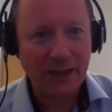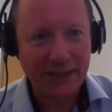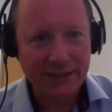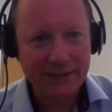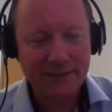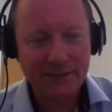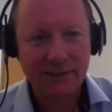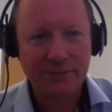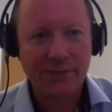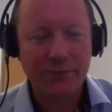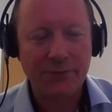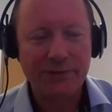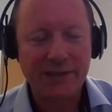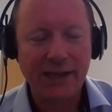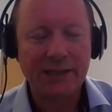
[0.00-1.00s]
place,
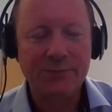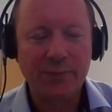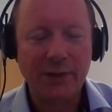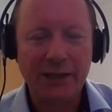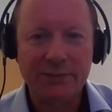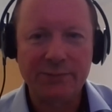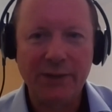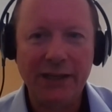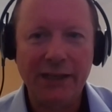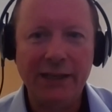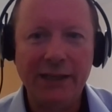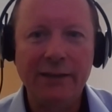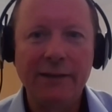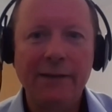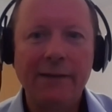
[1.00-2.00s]
through taxpayers' money,